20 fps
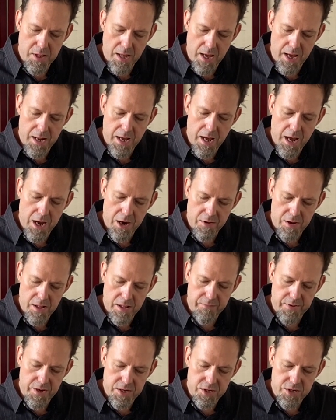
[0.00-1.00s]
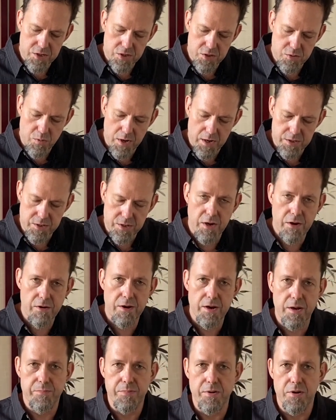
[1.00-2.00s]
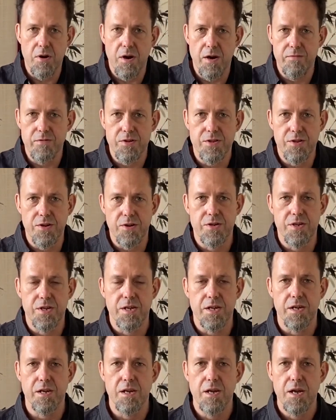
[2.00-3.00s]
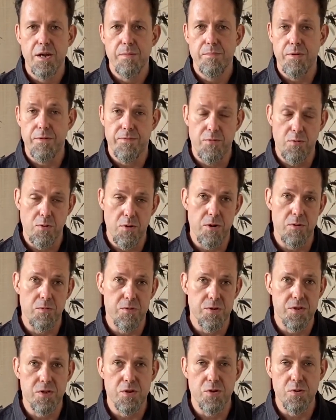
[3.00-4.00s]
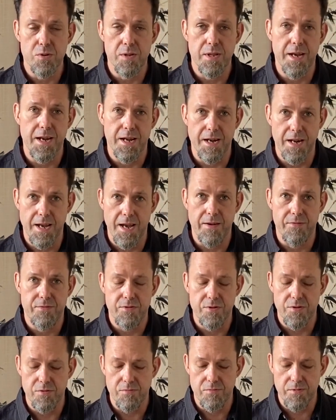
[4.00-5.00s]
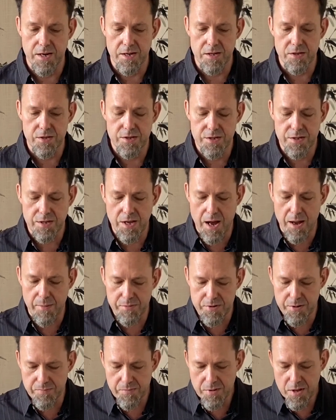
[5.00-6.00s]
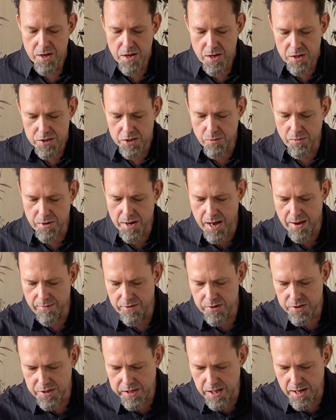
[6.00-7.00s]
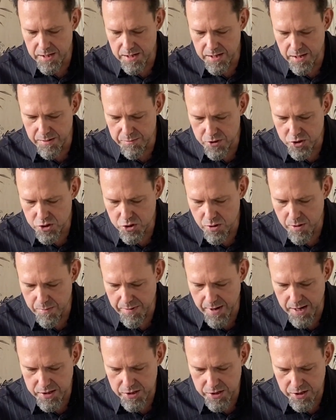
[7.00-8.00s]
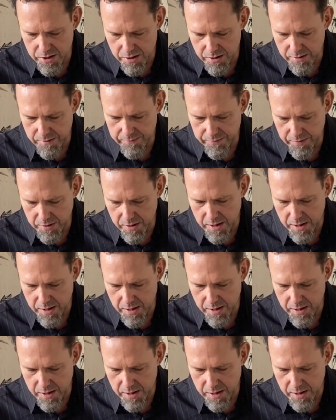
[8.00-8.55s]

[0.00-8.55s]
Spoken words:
at higher elevations wanted to hurry up and harvest their tea before it was too late after the rain stopped. So we have a slightly immature batch of